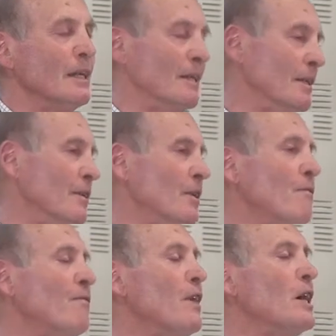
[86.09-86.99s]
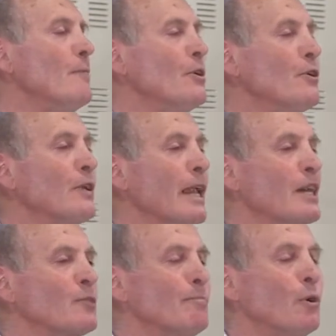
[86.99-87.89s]
In the
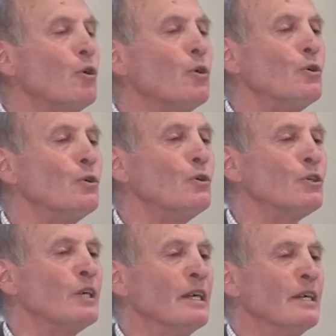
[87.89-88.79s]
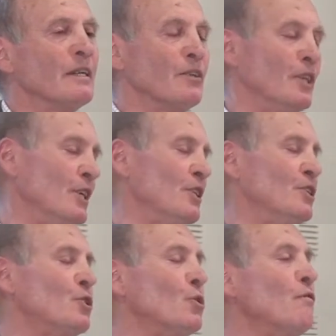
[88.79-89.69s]
fiberglass boat,
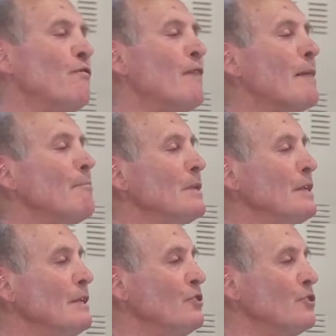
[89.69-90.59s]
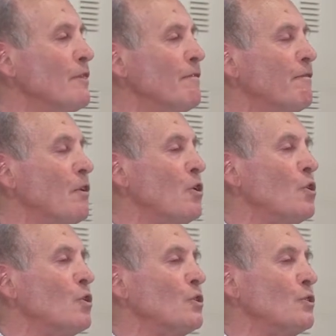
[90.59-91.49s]
these two families did
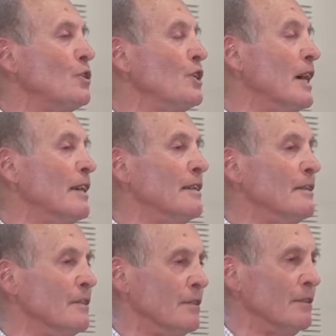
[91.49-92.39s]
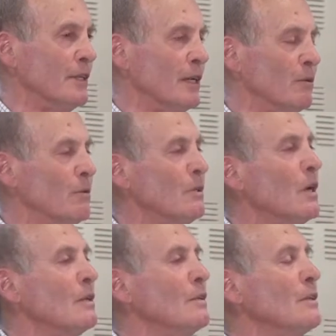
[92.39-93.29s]
float to the island out
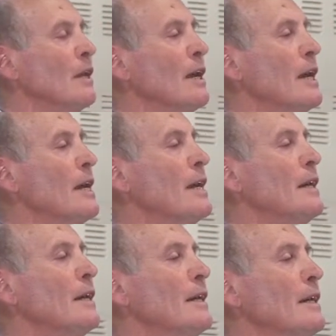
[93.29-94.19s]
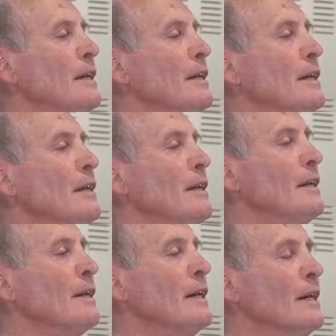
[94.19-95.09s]
on the
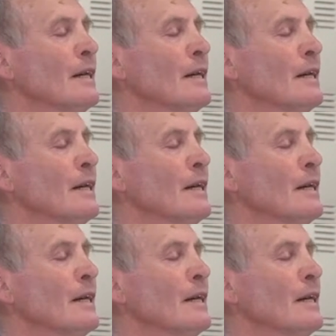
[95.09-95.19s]
lake.